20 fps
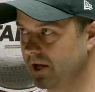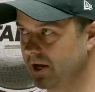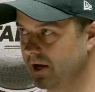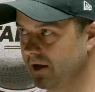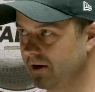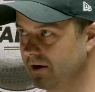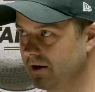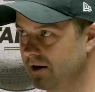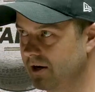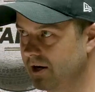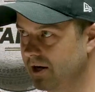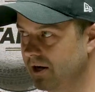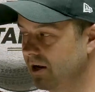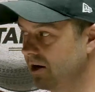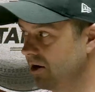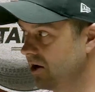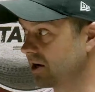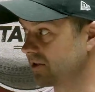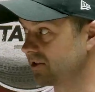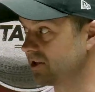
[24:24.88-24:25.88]
yeah,
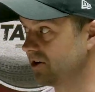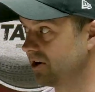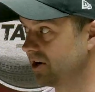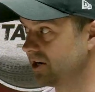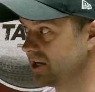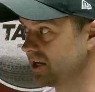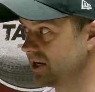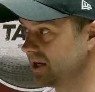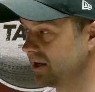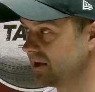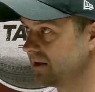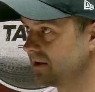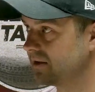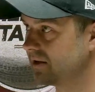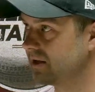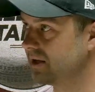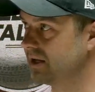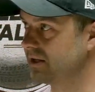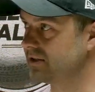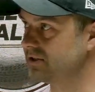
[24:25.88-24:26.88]
I like the idea.
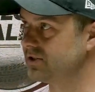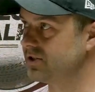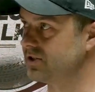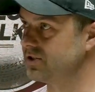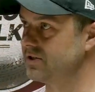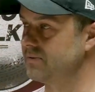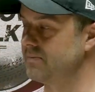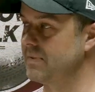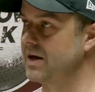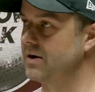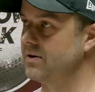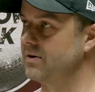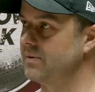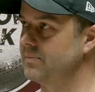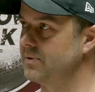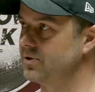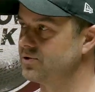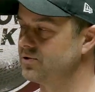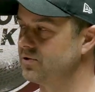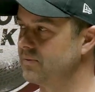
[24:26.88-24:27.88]
It's just a
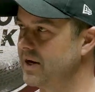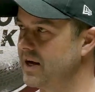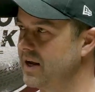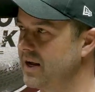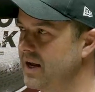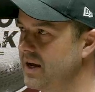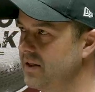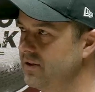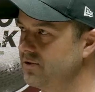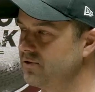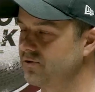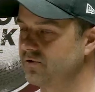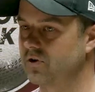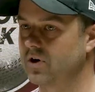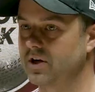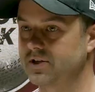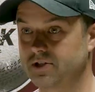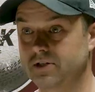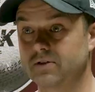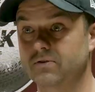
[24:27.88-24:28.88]
matter, I'm not sure about how the
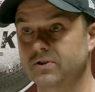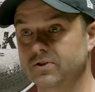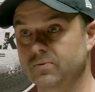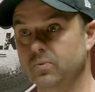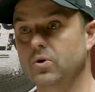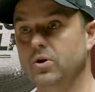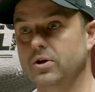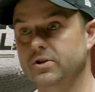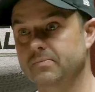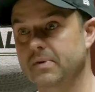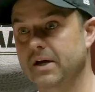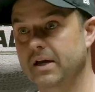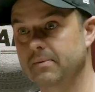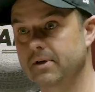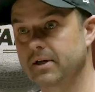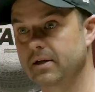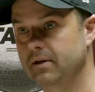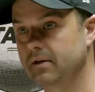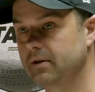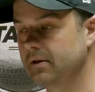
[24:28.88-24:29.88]
tri-series works
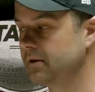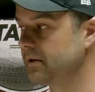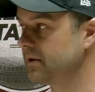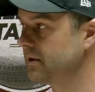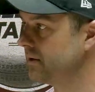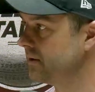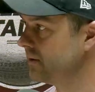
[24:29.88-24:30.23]
maybe.